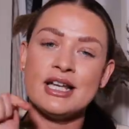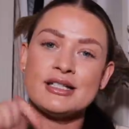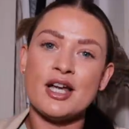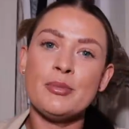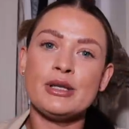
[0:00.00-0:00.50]

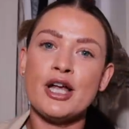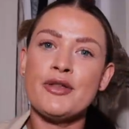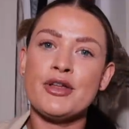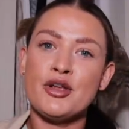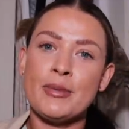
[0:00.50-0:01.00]
down
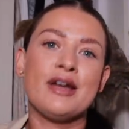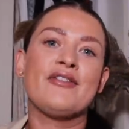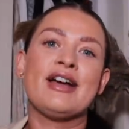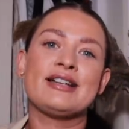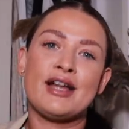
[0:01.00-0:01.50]
below that you might
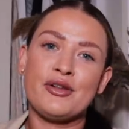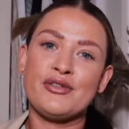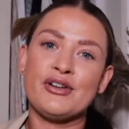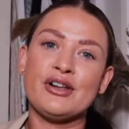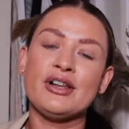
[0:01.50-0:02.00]
find
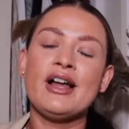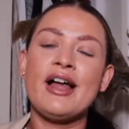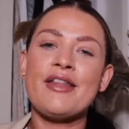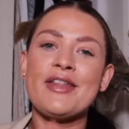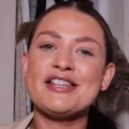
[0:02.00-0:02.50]
helpful.
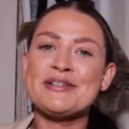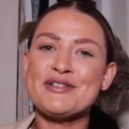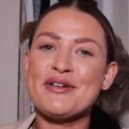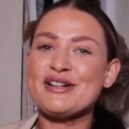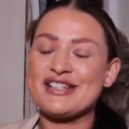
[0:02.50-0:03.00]
Thank you so
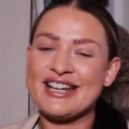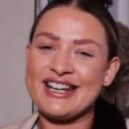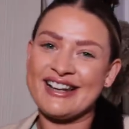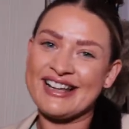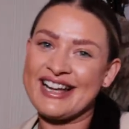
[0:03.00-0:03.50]
much for watching, and
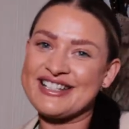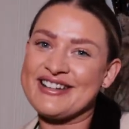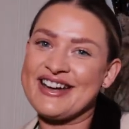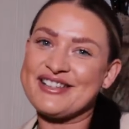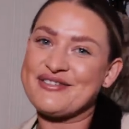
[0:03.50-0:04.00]
I'll catch
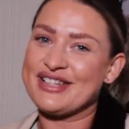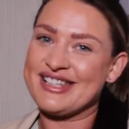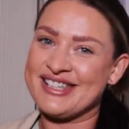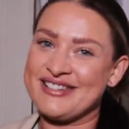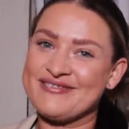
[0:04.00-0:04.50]
you guys really
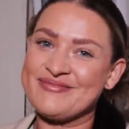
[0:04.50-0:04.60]
soon.